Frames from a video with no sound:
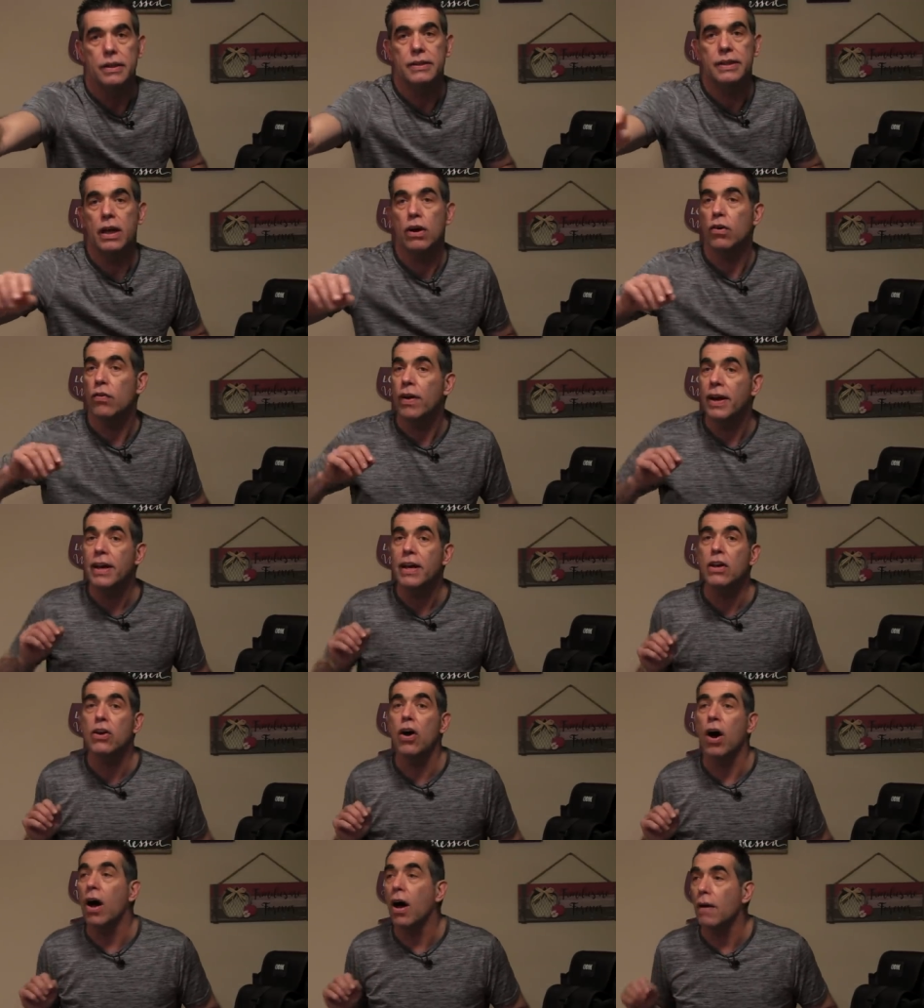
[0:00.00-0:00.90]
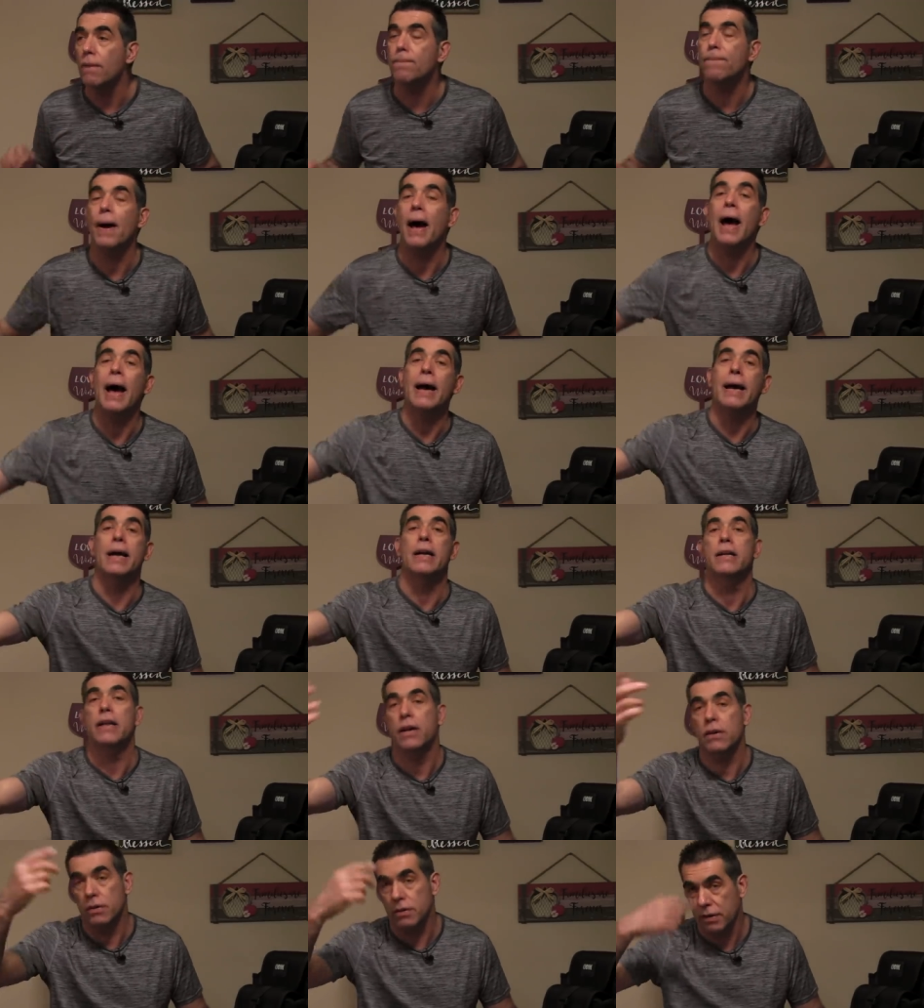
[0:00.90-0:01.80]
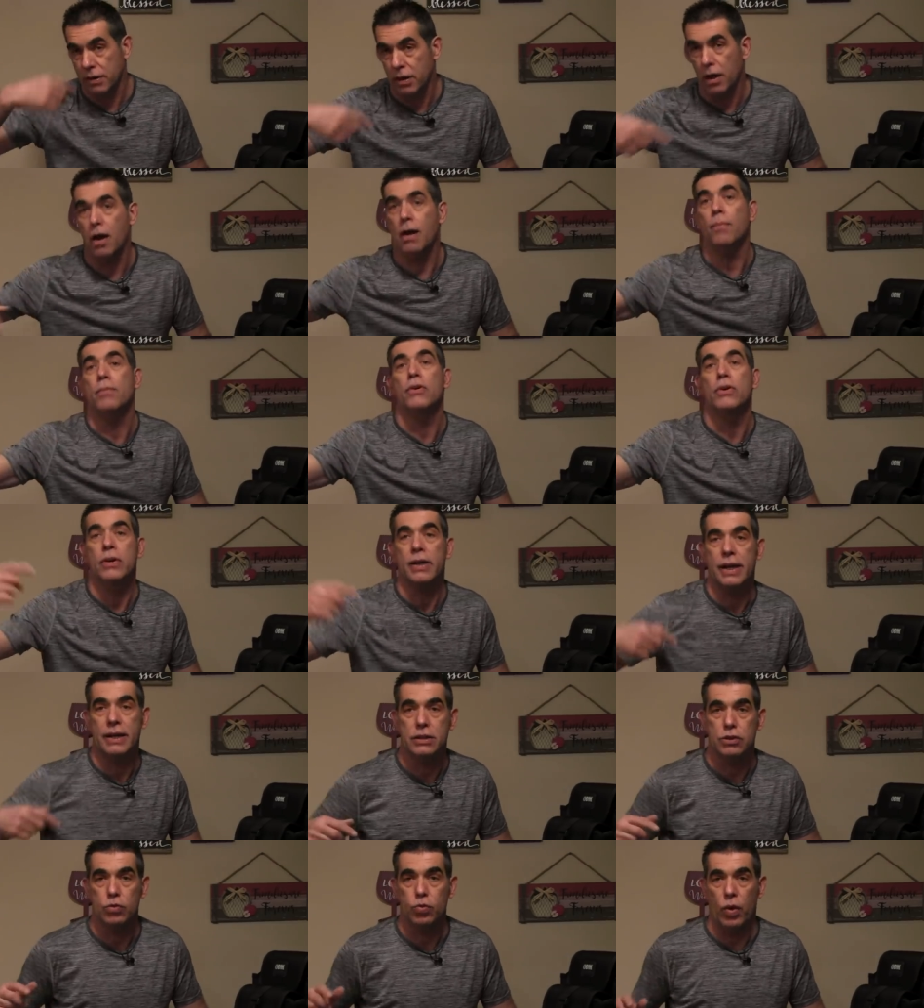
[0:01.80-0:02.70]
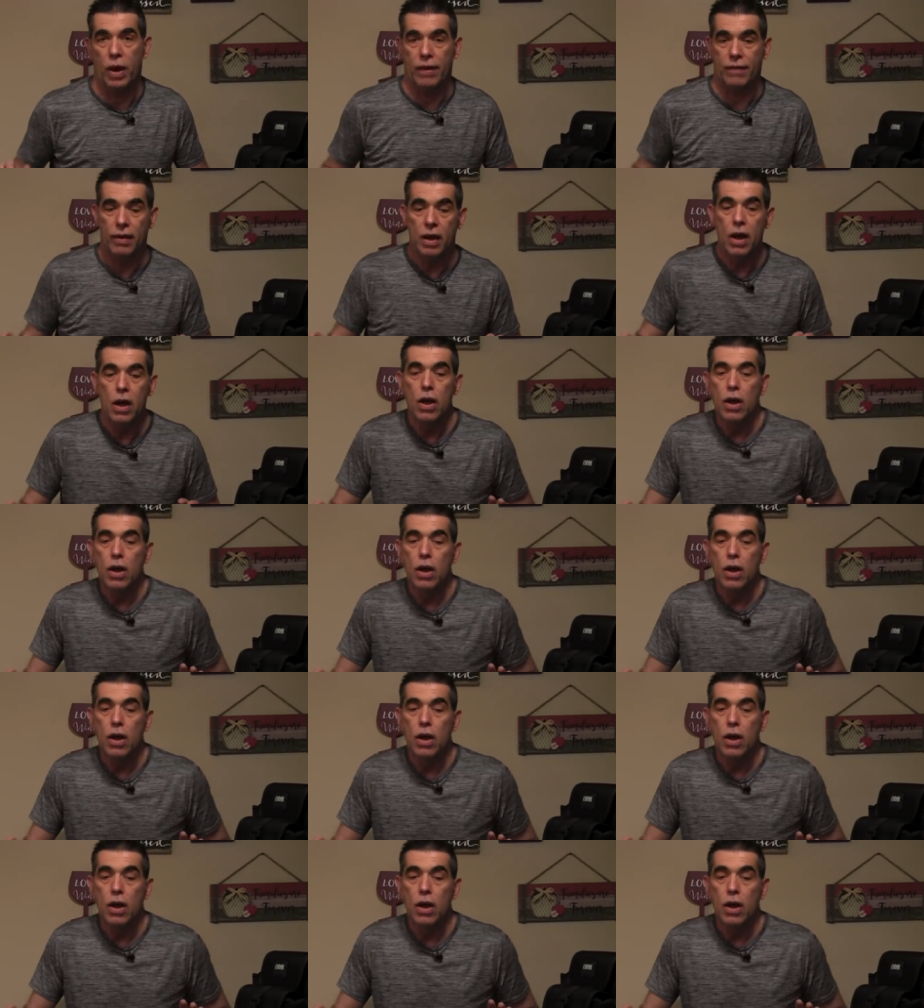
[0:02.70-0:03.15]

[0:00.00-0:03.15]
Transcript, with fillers: They already gone back and then coming on the next wave.